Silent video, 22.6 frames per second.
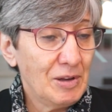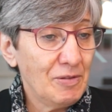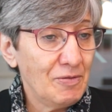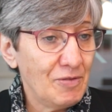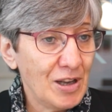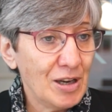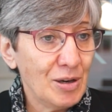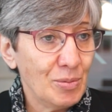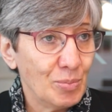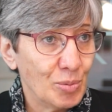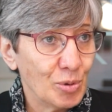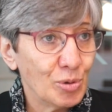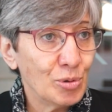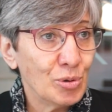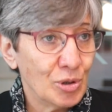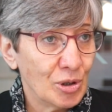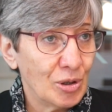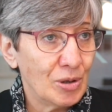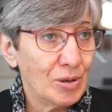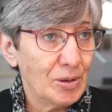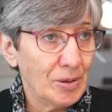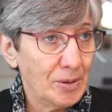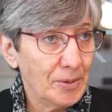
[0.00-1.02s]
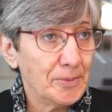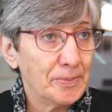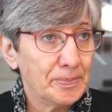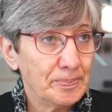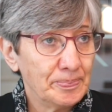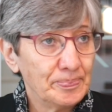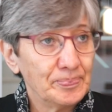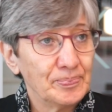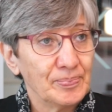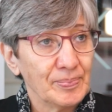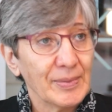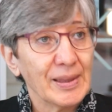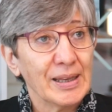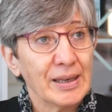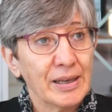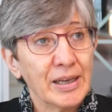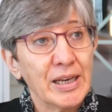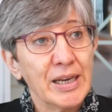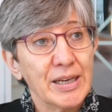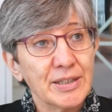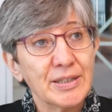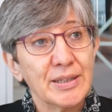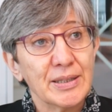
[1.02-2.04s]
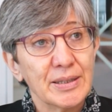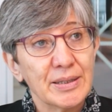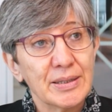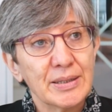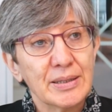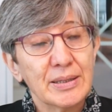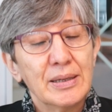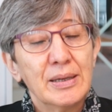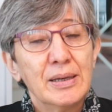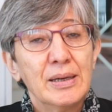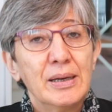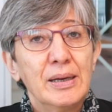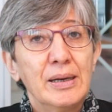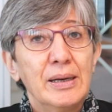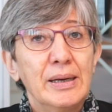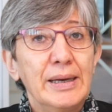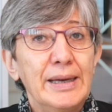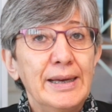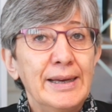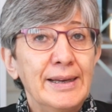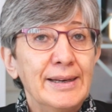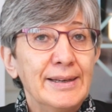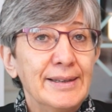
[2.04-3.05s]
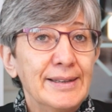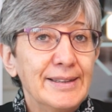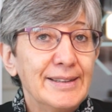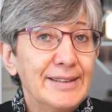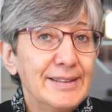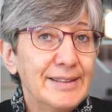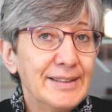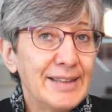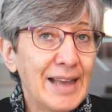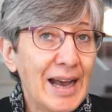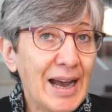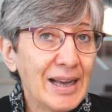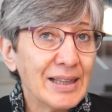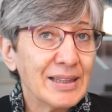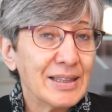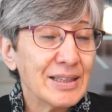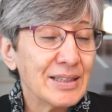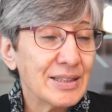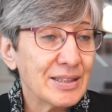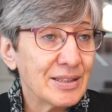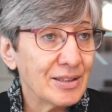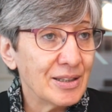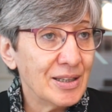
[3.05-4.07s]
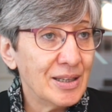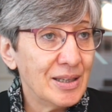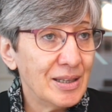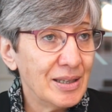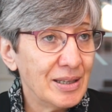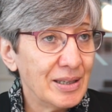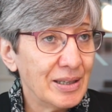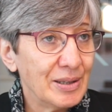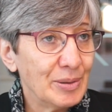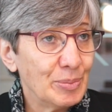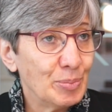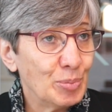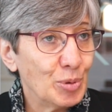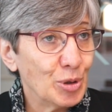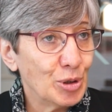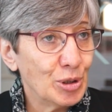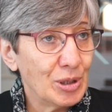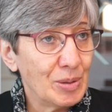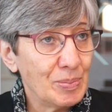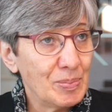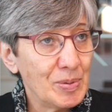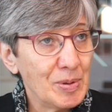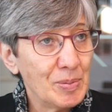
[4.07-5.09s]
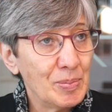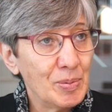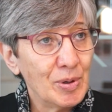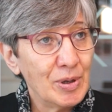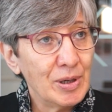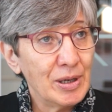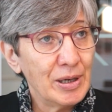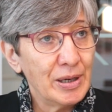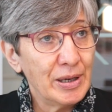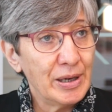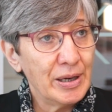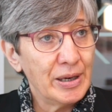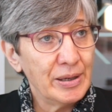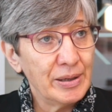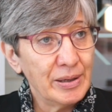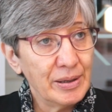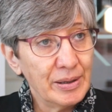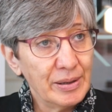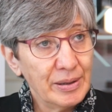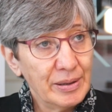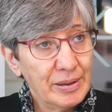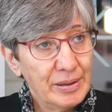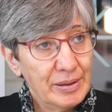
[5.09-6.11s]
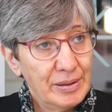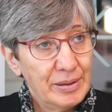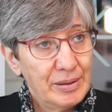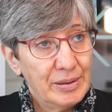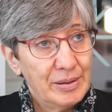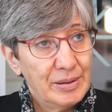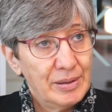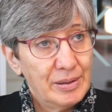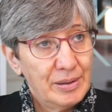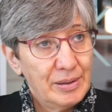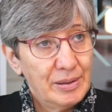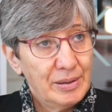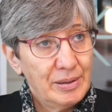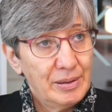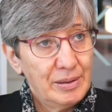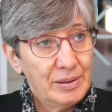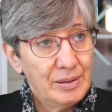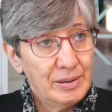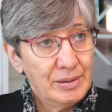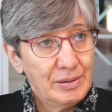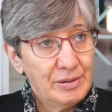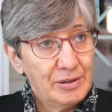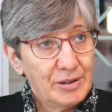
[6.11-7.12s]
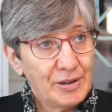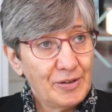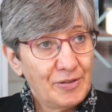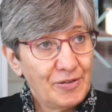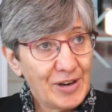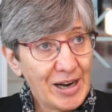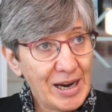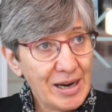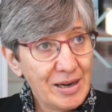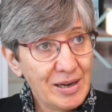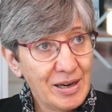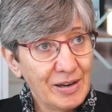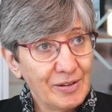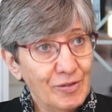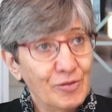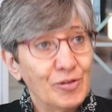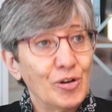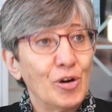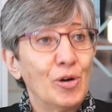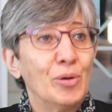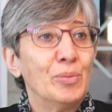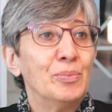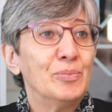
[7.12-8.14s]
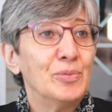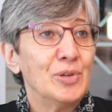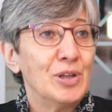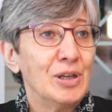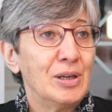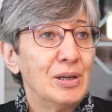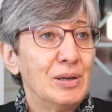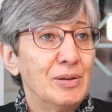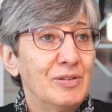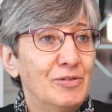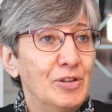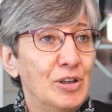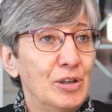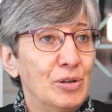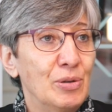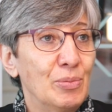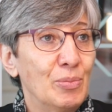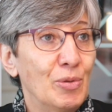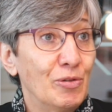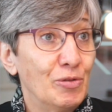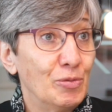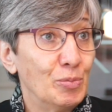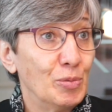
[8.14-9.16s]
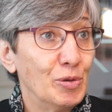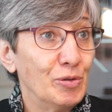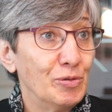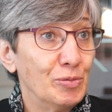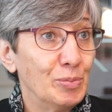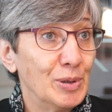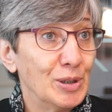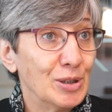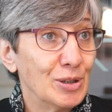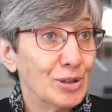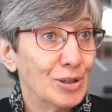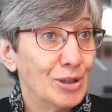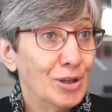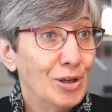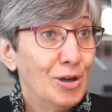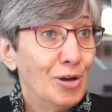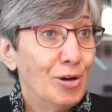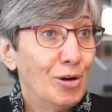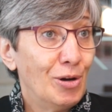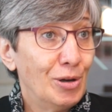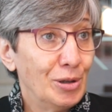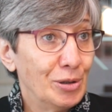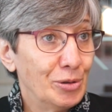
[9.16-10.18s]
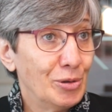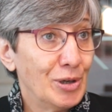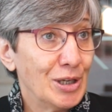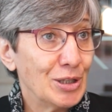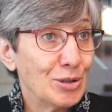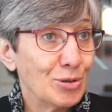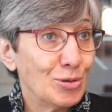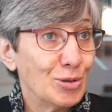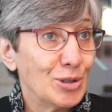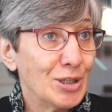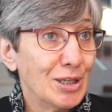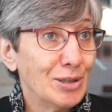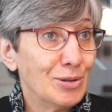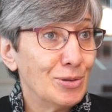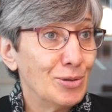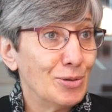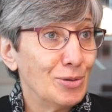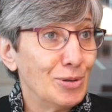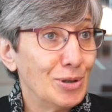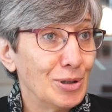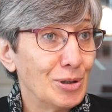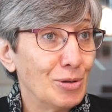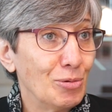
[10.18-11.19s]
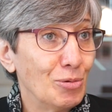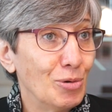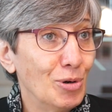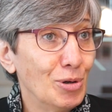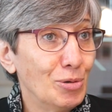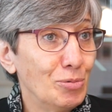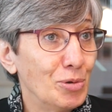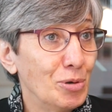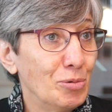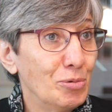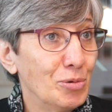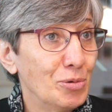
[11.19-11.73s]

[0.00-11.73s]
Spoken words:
very brutal cases. And that has really put the people in refraining from the freedom of movement. Although, as you said, during the war,